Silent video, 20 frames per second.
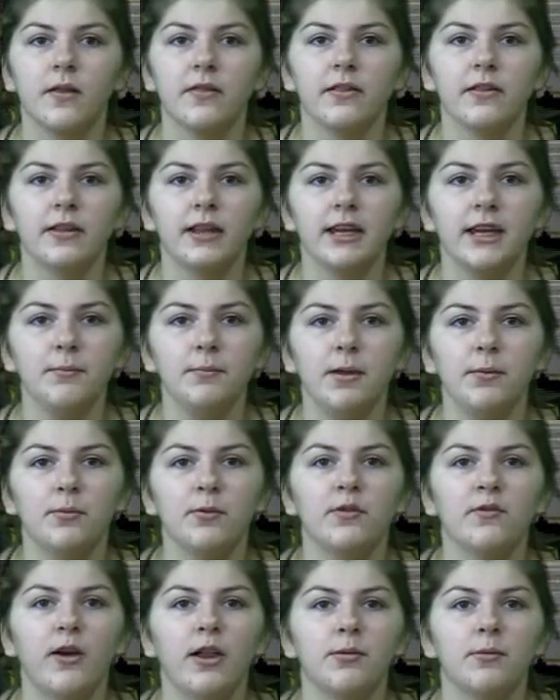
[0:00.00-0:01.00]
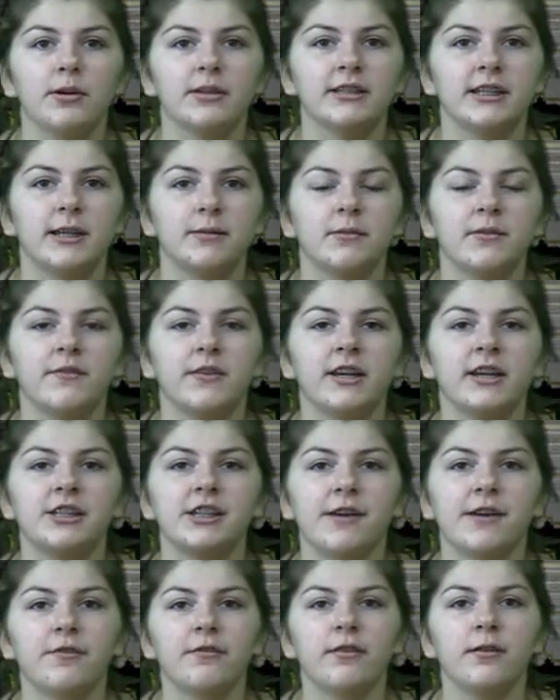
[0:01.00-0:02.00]
The Lady Maples volleyball team defeated
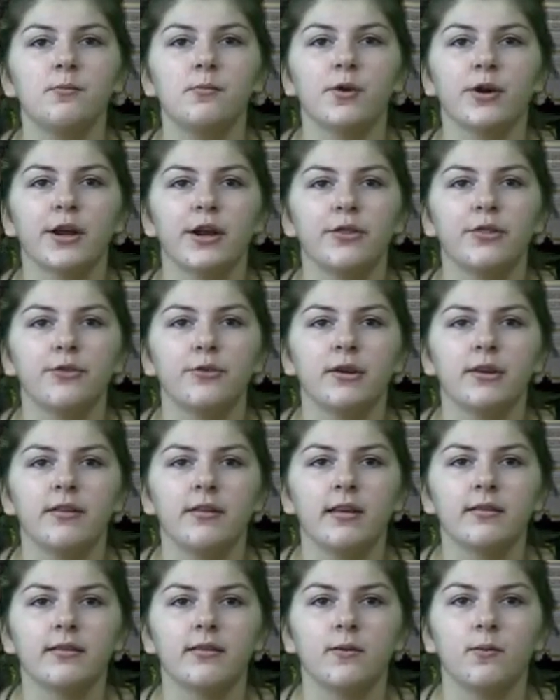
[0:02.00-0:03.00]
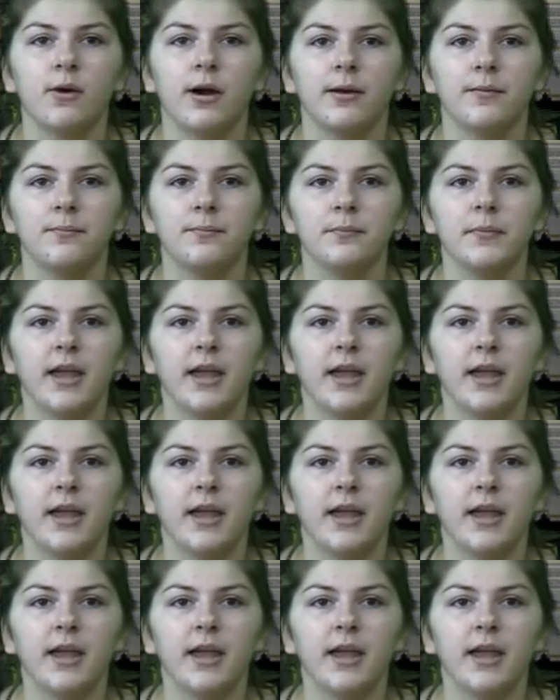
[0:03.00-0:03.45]
Jefferson Morgan 3 sets to 1.